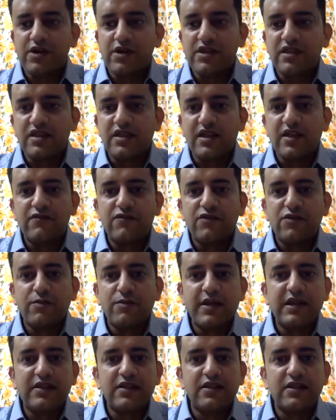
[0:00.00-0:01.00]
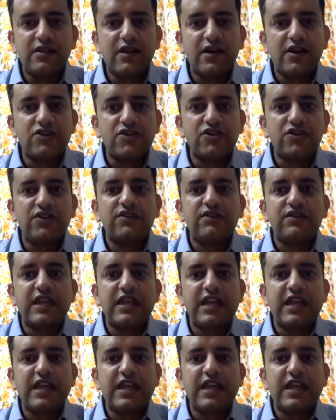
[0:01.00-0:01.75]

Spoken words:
itself to be the largest